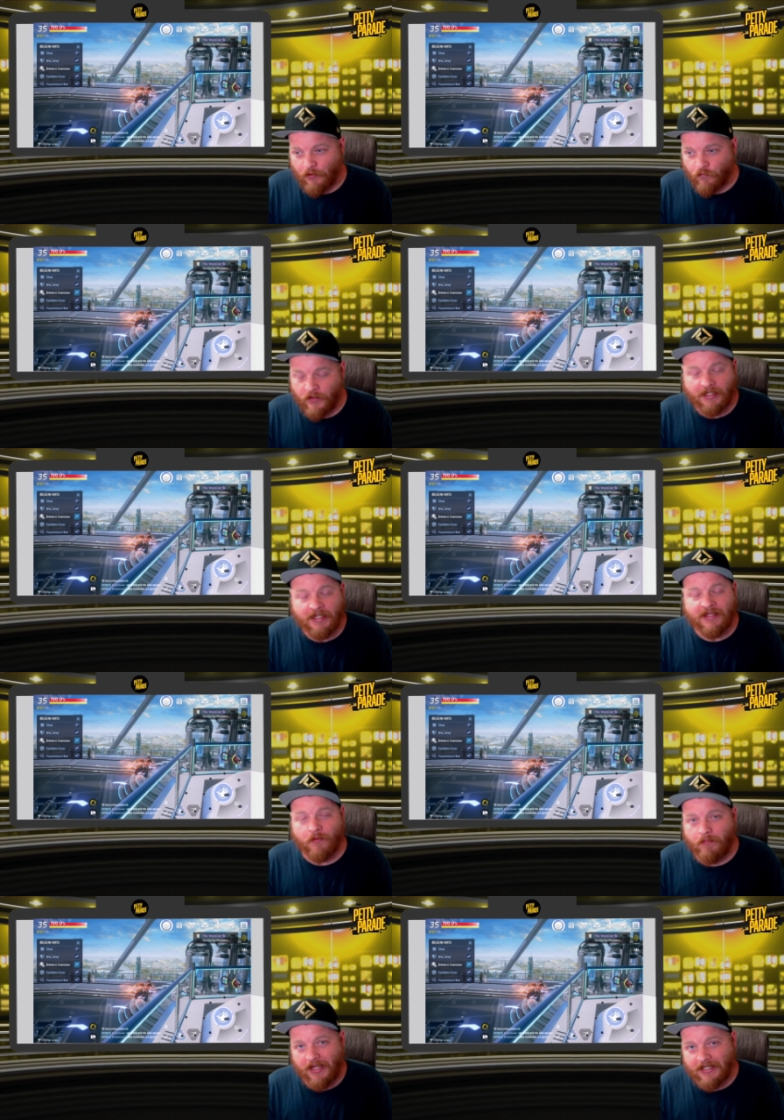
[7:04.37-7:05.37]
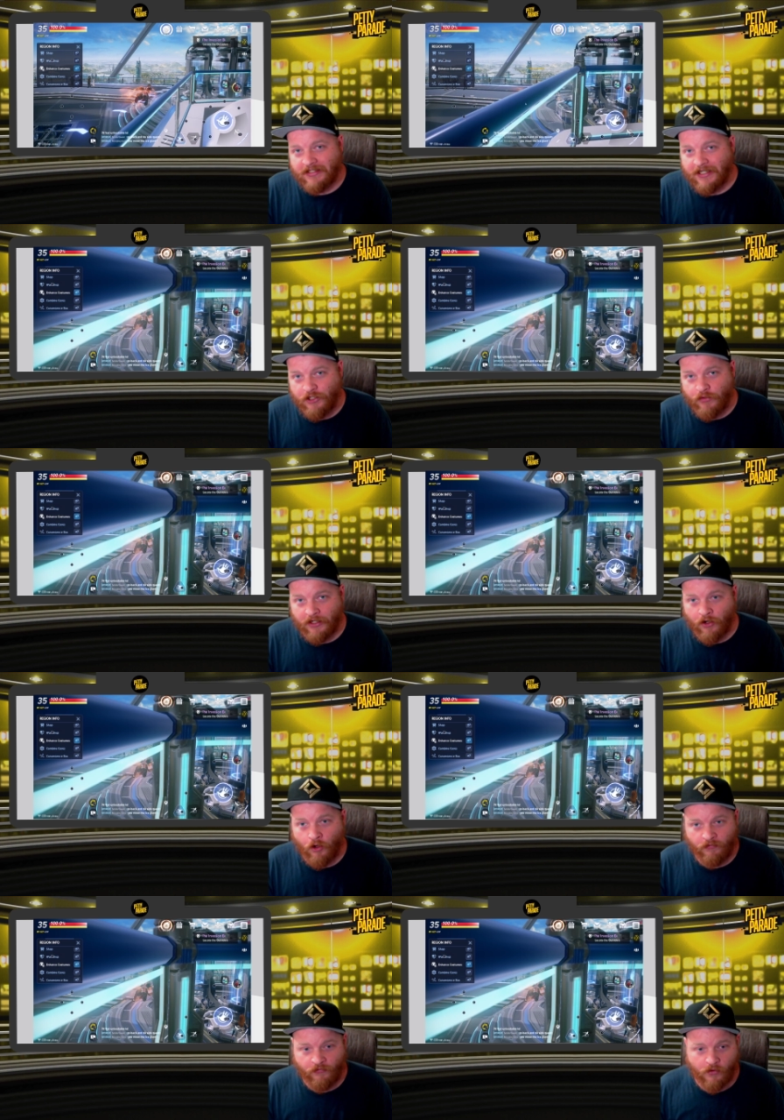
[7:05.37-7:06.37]
really the best that you can
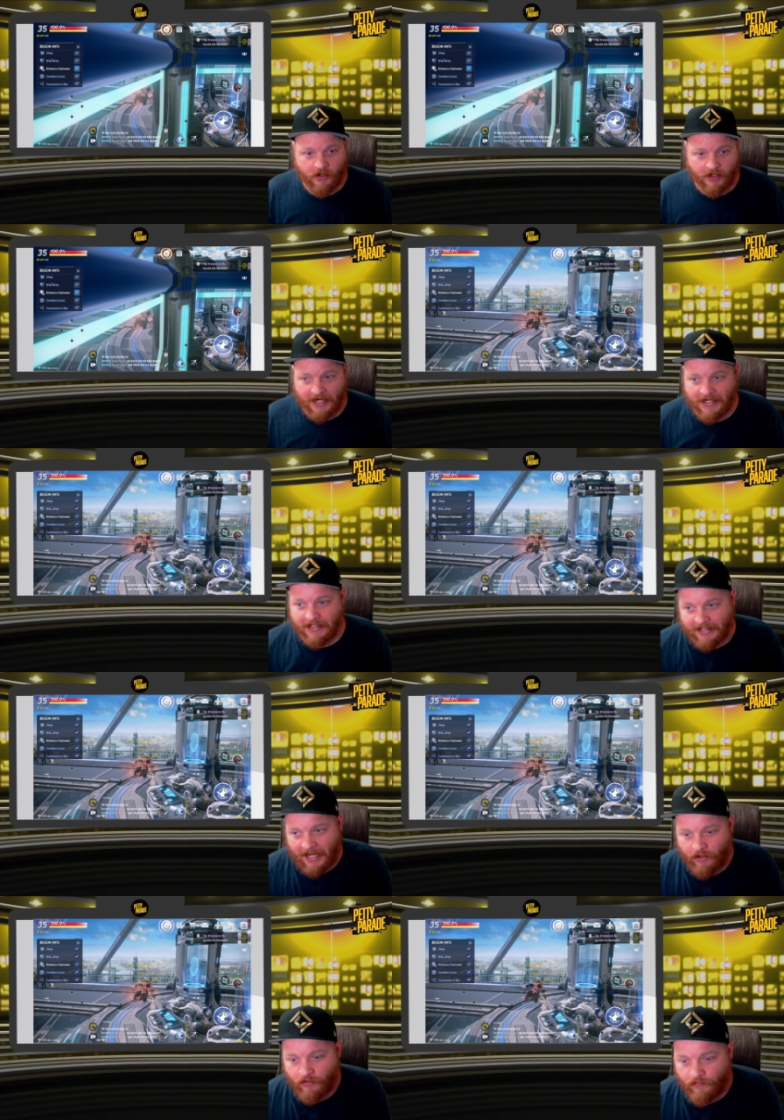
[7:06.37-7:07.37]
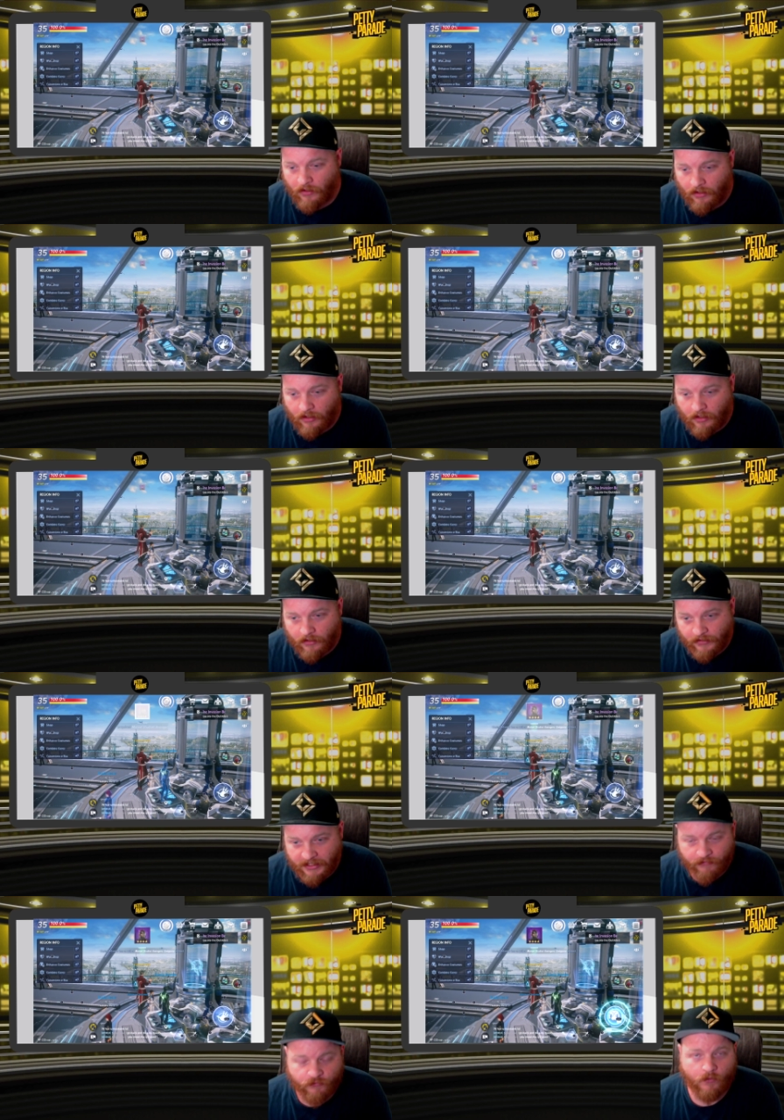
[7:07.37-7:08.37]
hope for is, out of all the
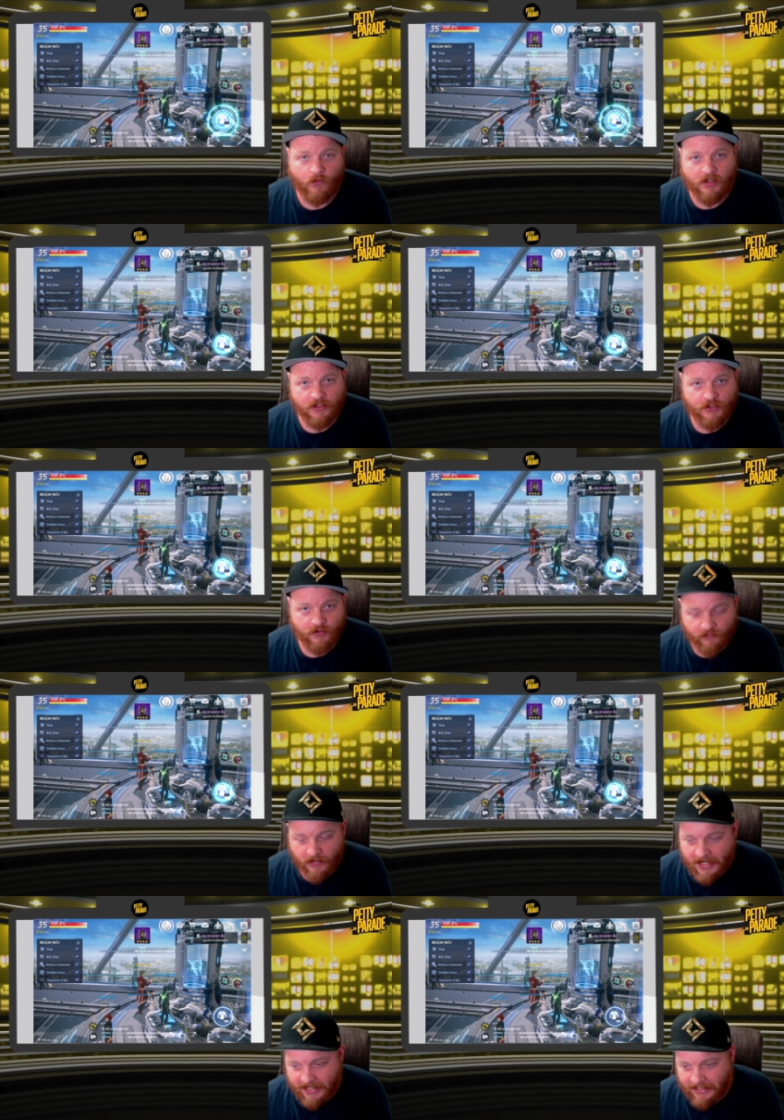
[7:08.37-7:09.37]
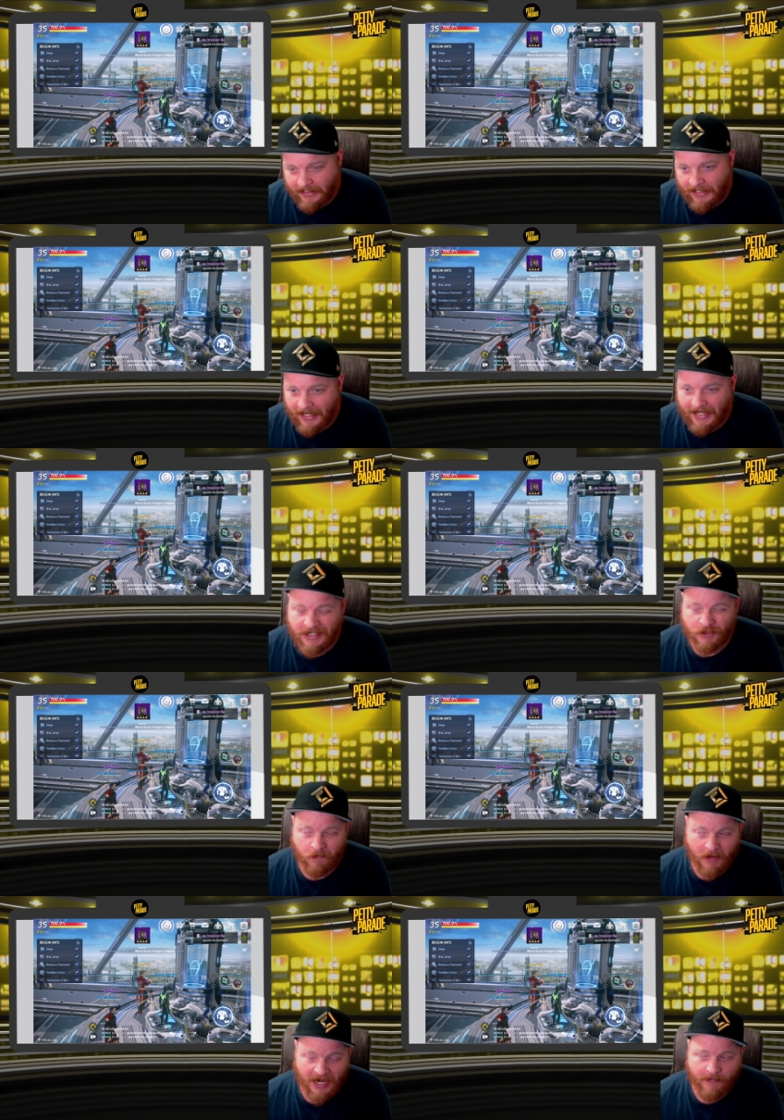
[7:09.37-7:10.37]
different ones you'll find, is
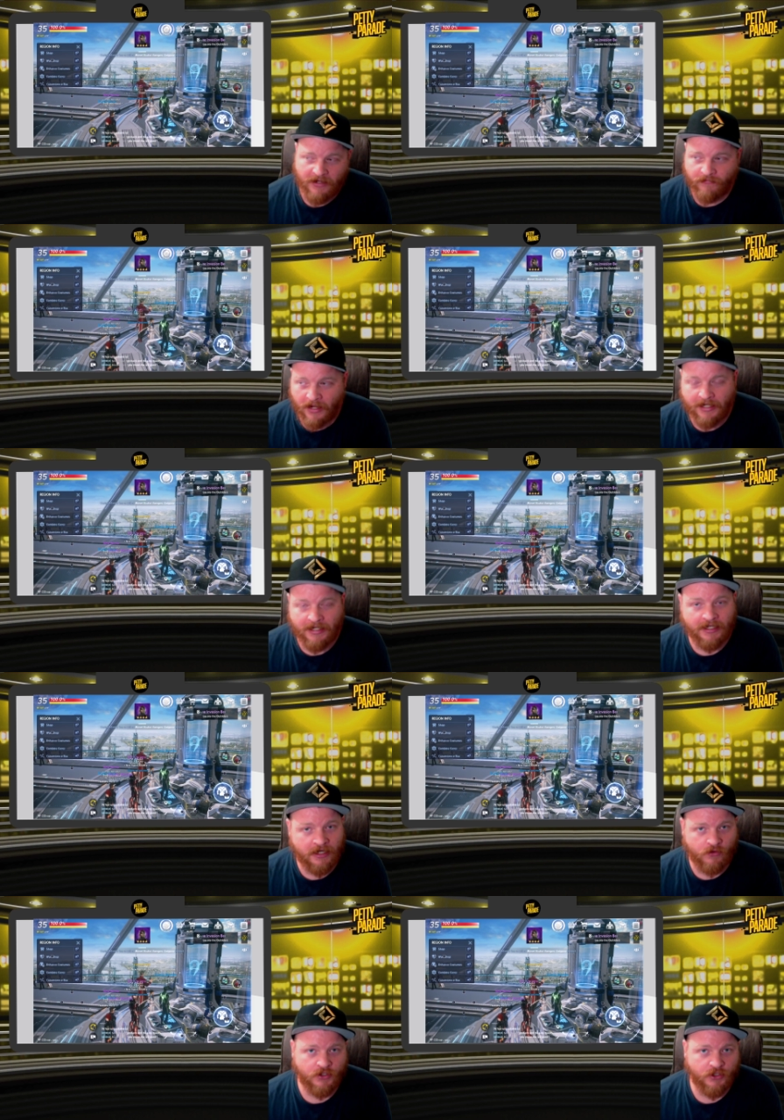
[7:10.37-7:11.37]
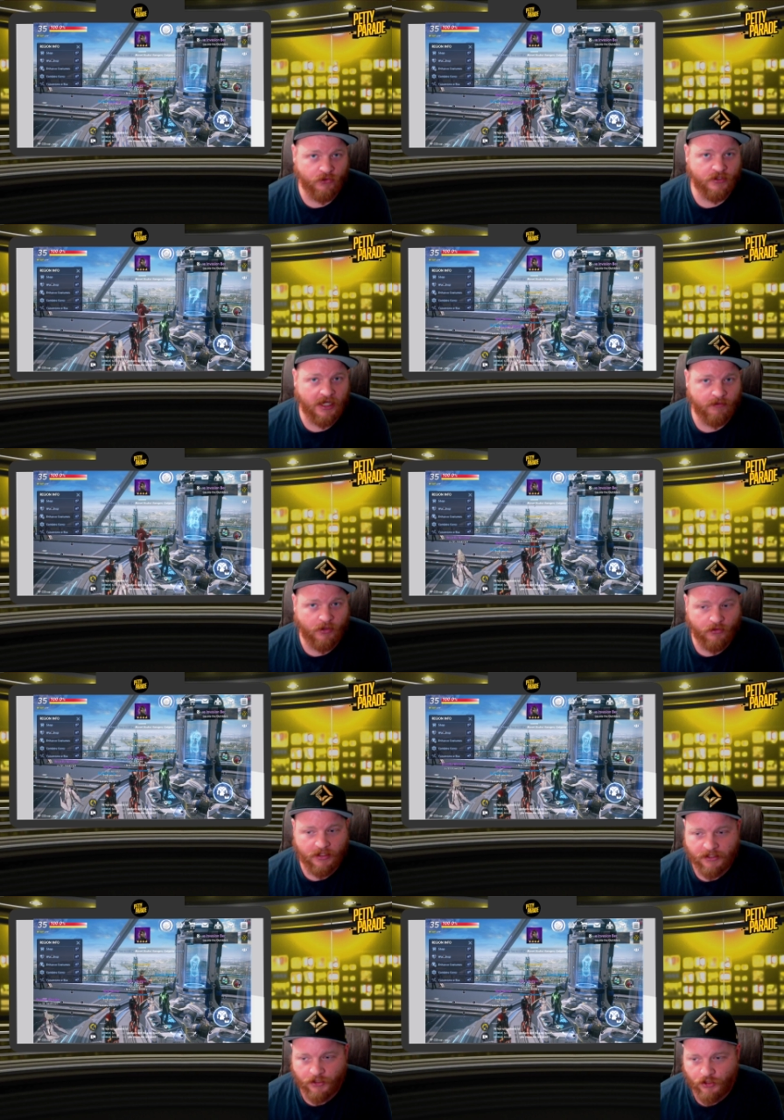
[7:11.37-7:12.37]
maybe finding another 2-set
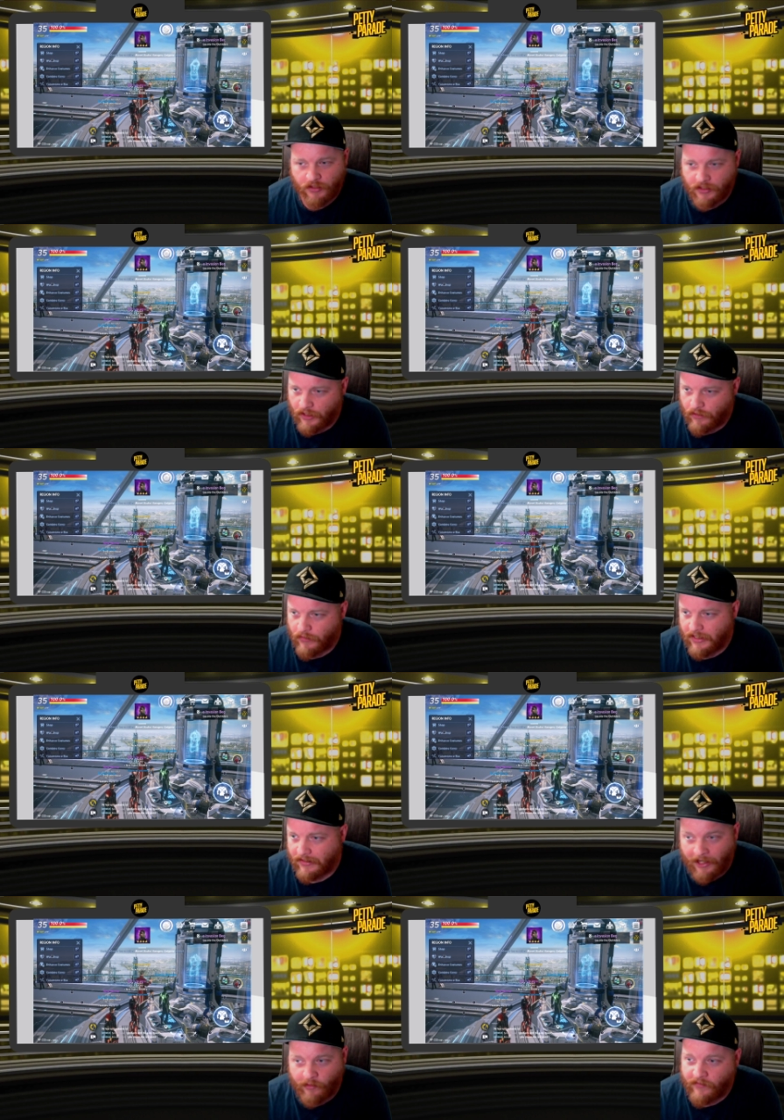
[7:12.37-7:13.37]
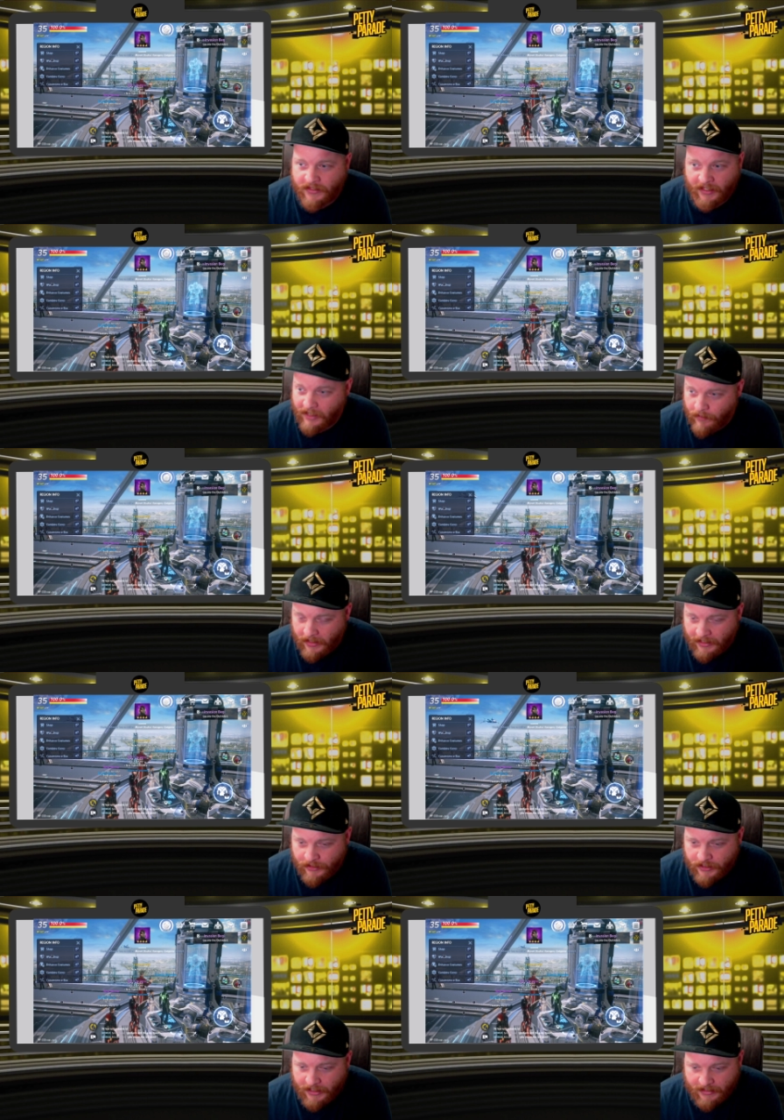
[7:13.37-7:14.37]
bonus that you can go with. I don't even think I
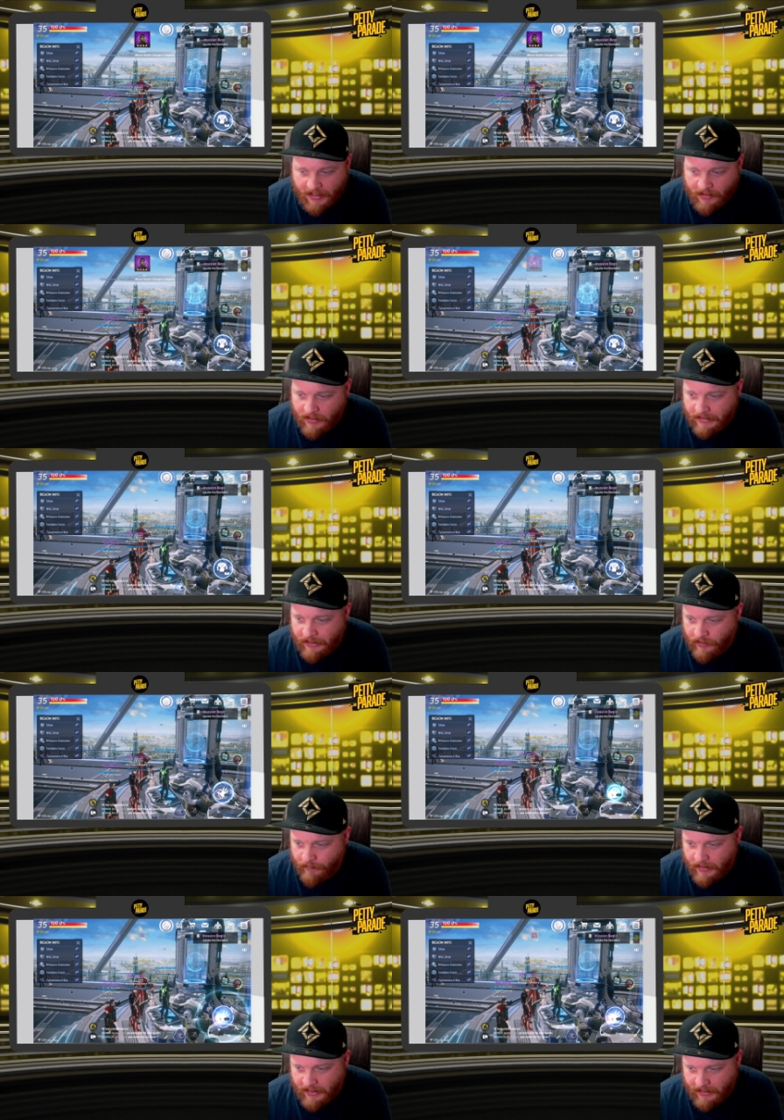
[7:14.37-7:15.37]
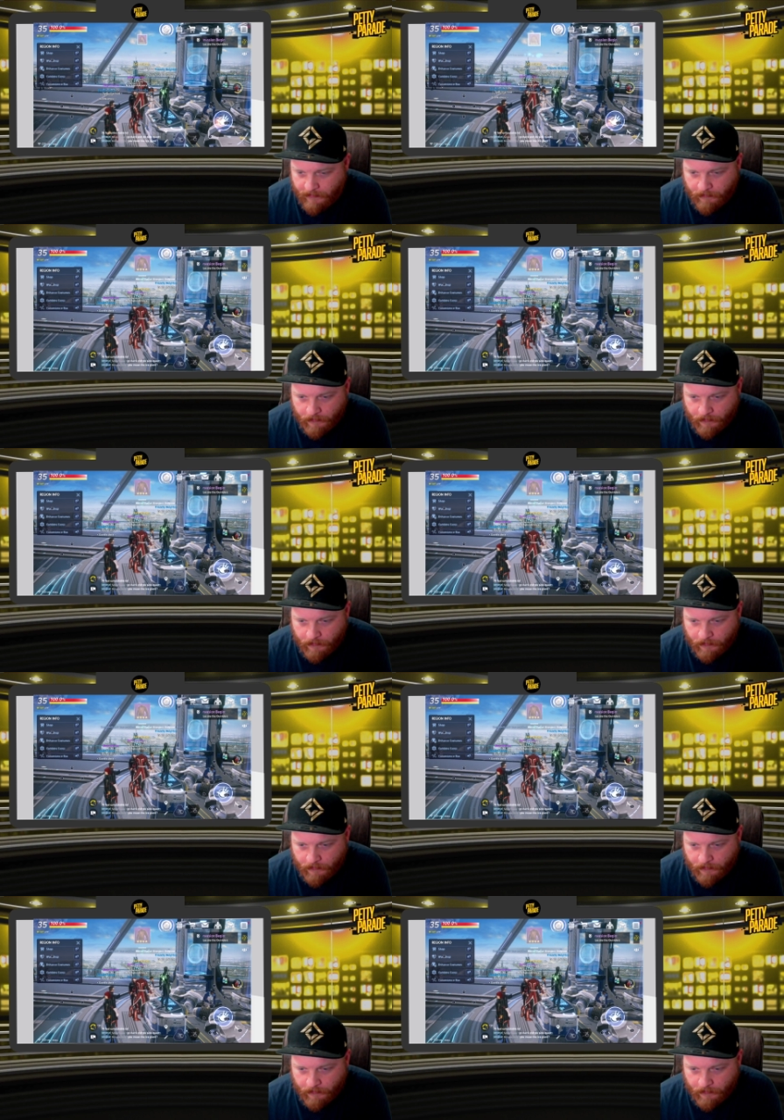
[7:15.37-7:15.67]
managed to get that lucky on mine.